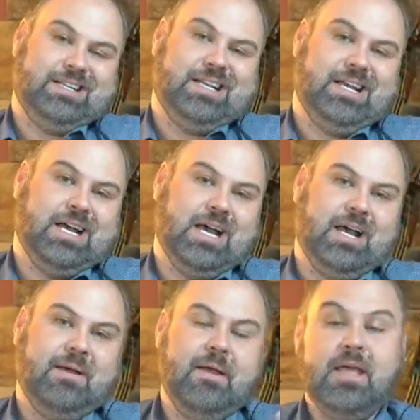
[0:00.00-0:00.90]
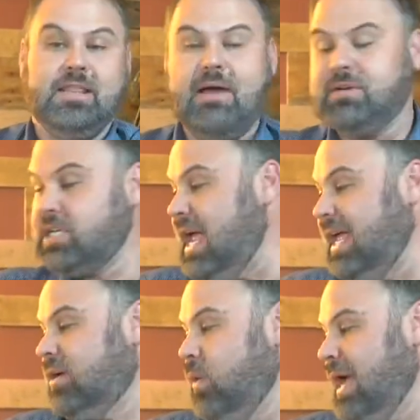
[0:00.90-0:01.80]
That was
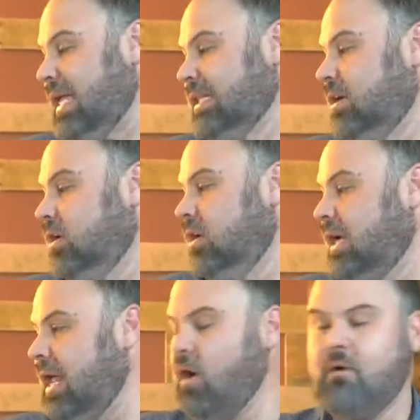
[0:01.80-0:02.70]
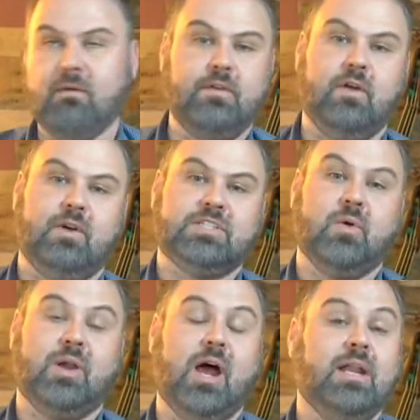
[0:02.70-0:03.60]
a quick little kind of overview of what's
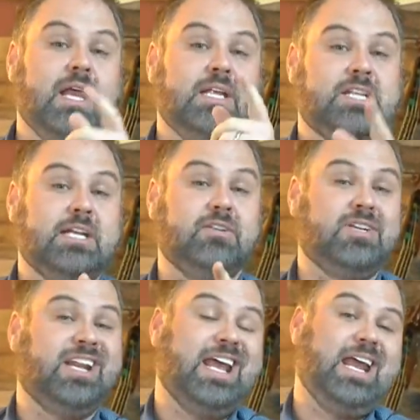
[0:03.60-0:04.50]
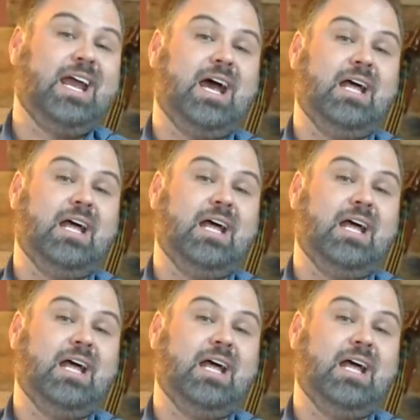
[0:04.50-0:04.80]
going on. Stay tuned today.